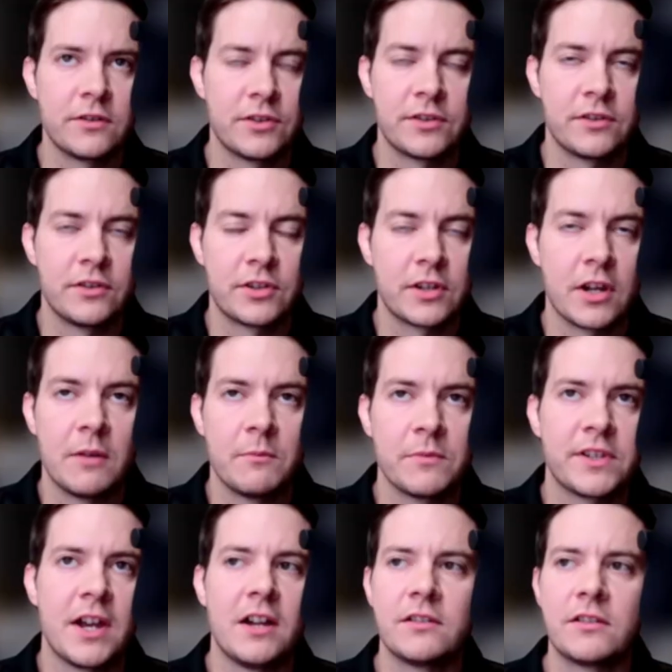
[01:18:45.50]
it just
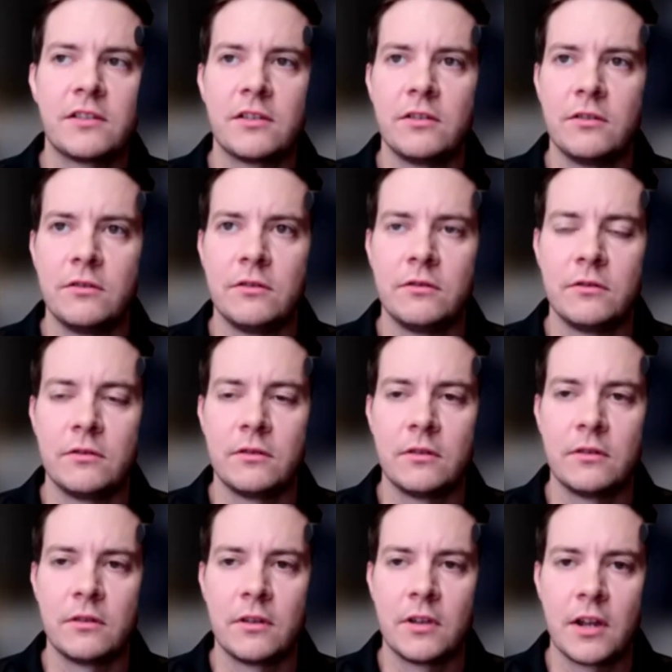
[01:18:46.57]
comes down to,
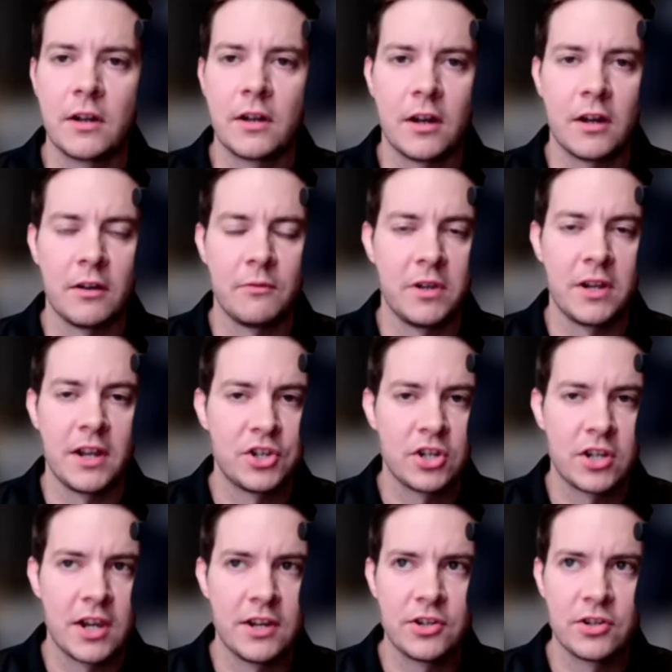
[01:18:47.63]
I mean,
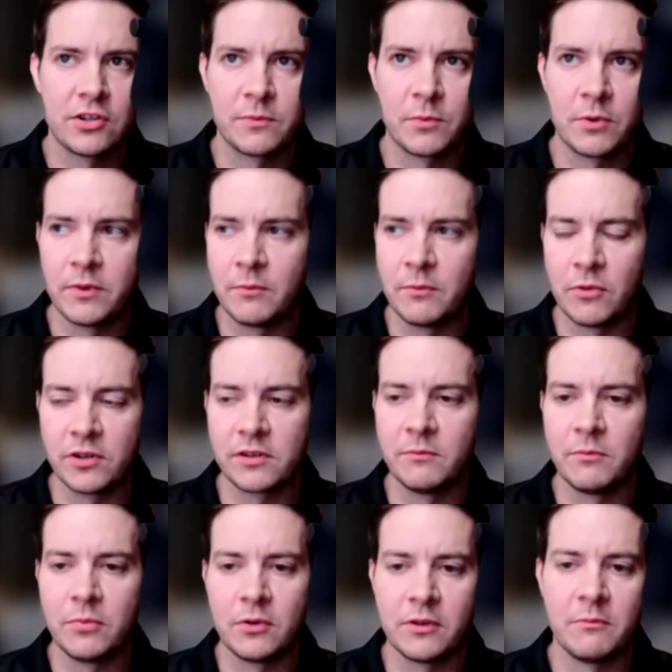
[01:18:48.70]
education is probably the most
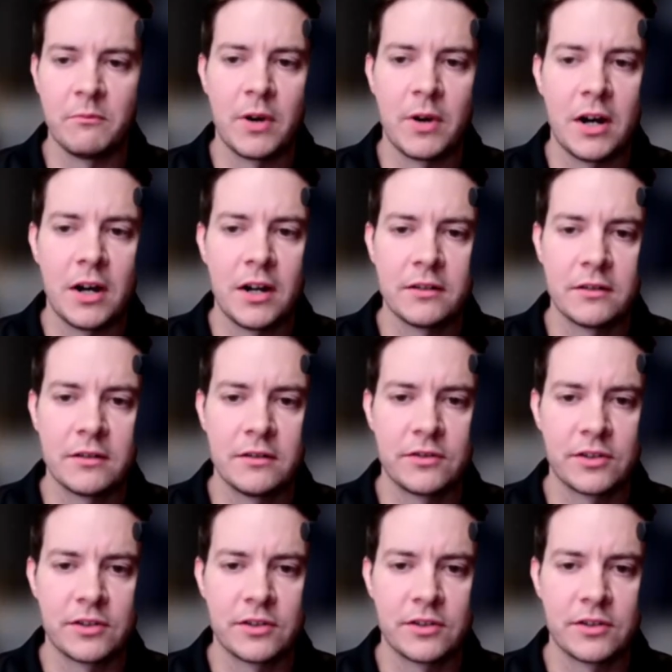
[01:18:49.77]
important part.